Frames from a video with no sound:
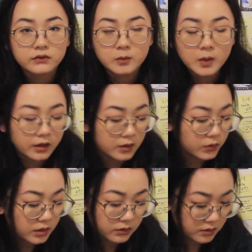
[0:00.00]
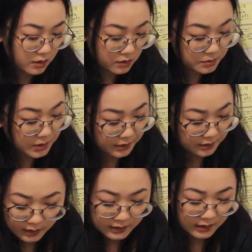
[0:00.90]
for Mary, we don't know, but
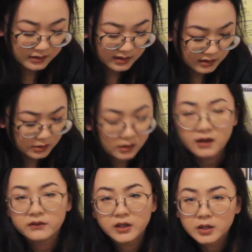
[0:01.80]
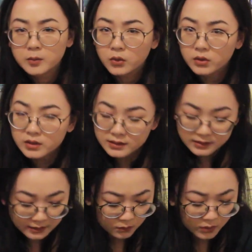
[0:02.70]
I guess it's not very important.
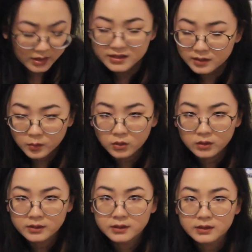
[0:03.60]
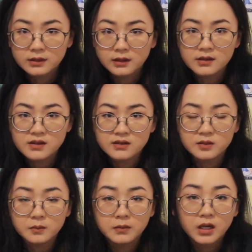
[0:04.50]
What is important is
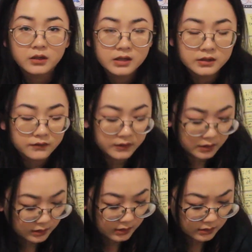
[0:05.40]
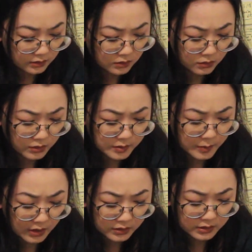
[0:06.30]
Mary's feelings towards
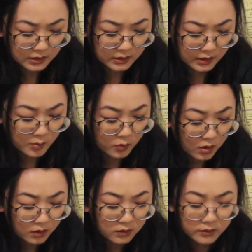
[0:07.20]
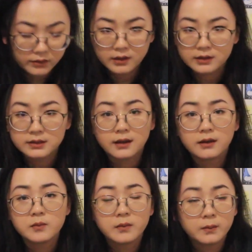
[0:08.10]
Bauerstein, and Poirot thinks
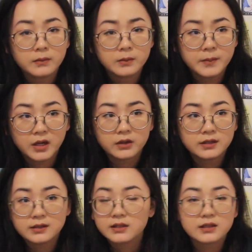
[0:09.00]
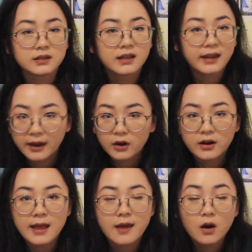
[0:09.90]
that Mary doesn't care
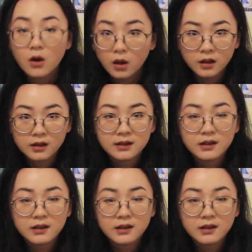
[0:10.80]
at all